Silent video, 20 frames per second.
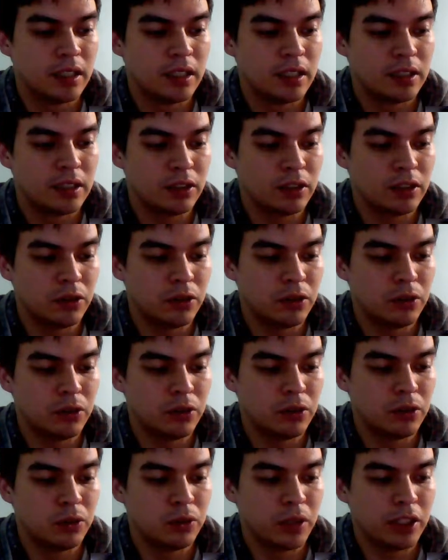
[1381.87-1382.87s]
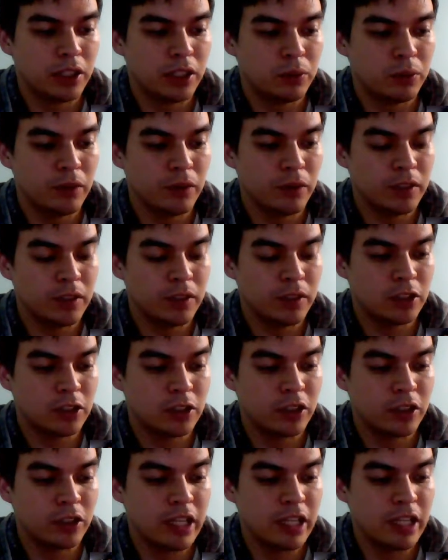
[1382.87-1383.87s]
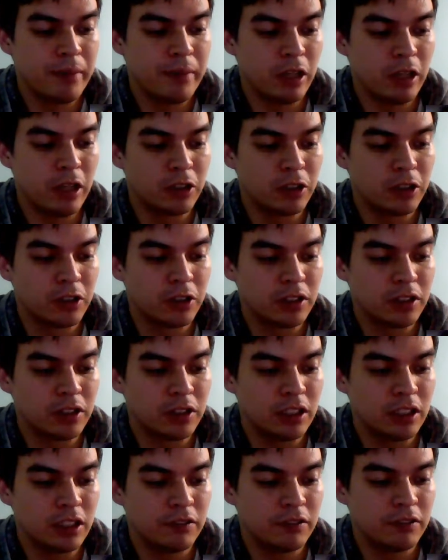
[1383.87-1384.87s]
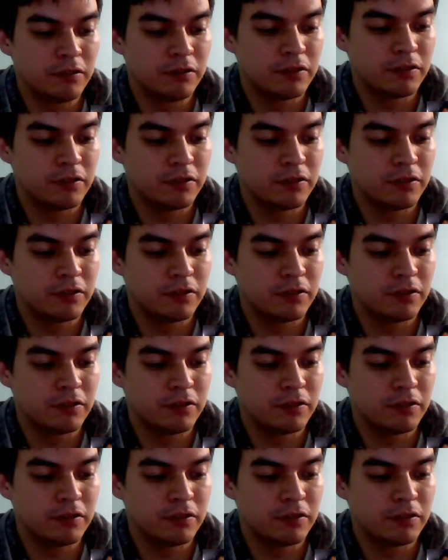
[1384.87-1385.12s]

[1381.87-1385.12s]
So I guess one of us should email her and see if.